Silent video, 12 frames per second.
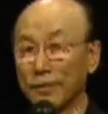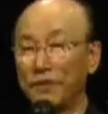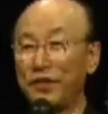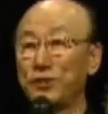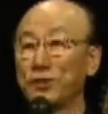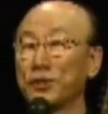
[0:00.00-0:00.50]

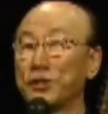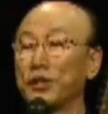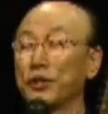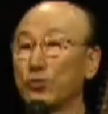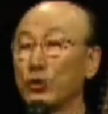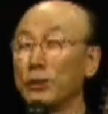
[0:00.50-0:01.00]
Visions
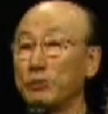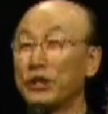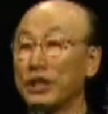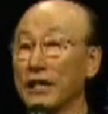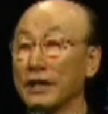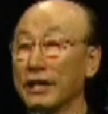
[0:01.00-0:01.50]
and
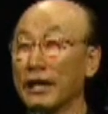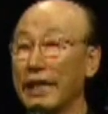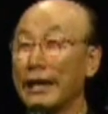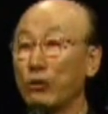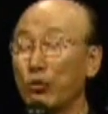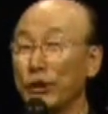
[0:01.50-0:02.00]
dreams are the
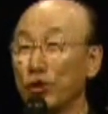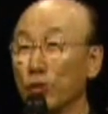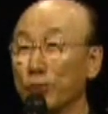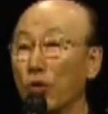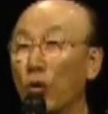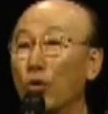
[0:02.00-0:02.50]
language
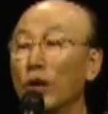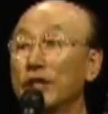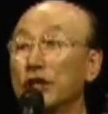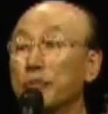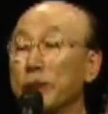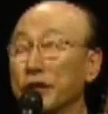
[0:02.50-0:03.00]
of the Holy
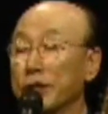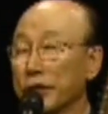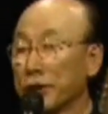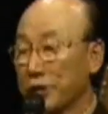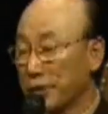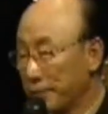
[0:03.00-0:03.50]

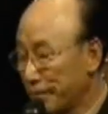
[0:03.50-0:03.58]
Spirit.